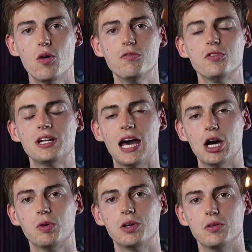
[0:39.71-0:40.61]
over an
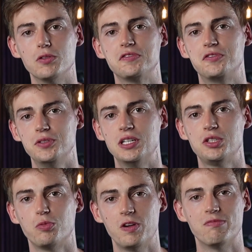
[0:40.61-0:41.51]
hour of
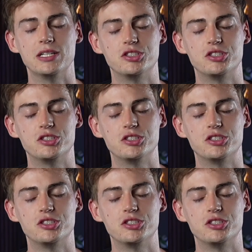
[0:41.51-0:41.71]
footage with my